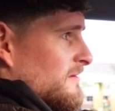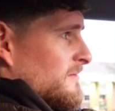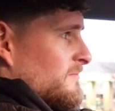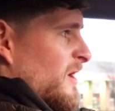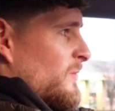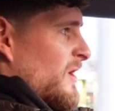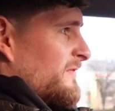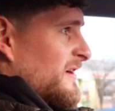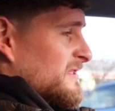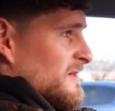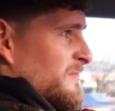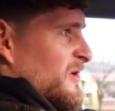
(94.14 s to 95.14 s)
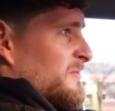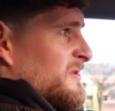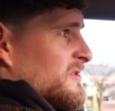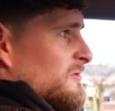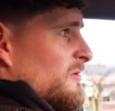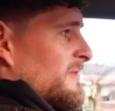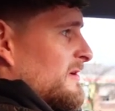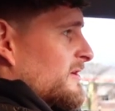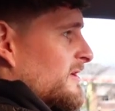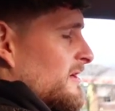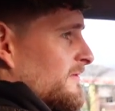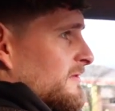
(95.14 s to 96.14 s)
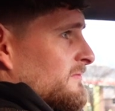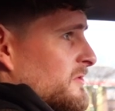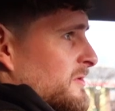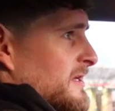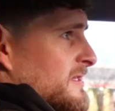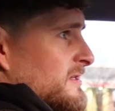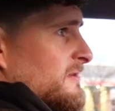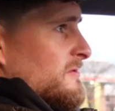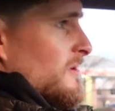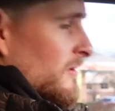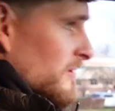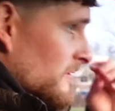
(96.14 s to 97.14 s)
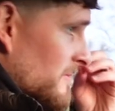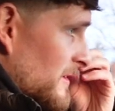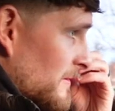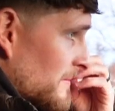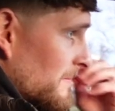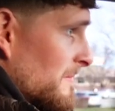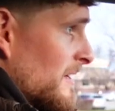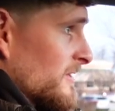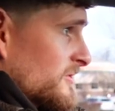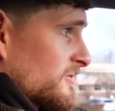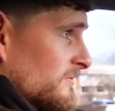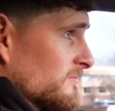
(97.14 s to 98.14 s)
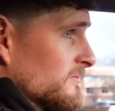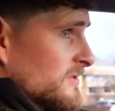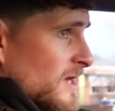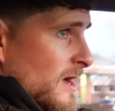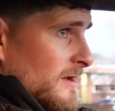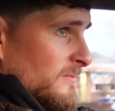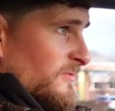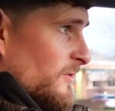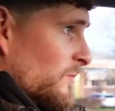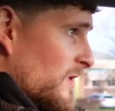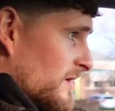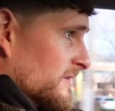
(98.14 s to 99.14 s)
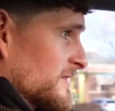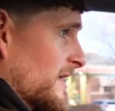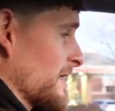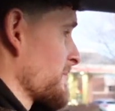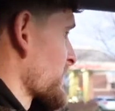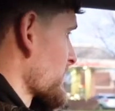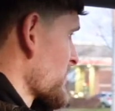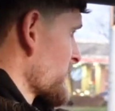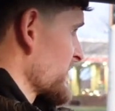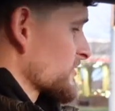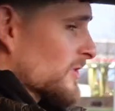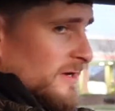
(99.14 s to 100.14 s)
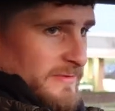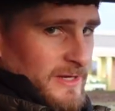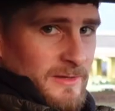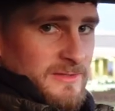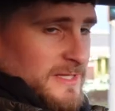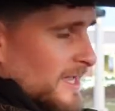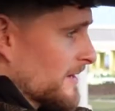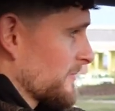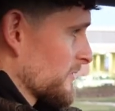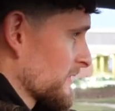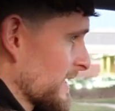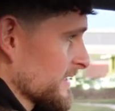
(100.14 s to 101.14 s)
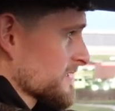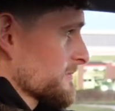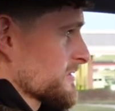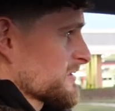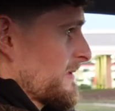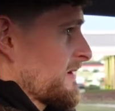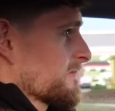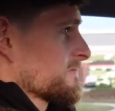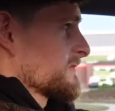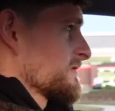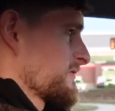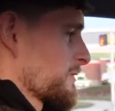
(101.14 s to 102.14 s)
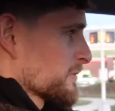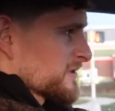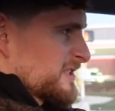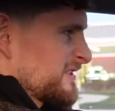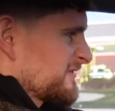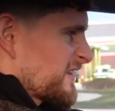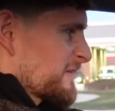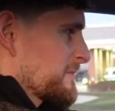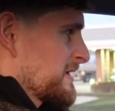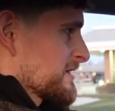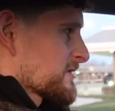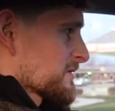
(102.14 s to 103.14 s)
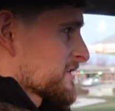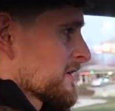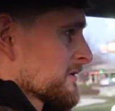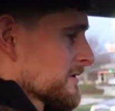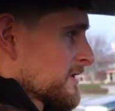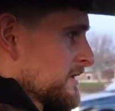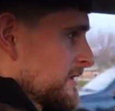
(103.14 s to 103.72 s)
my wife has an appointment, so I'll be looking after Rugi. So there's not going to be much time for work today, but I will be driving up to the airport later, which is about 45 minutes or so.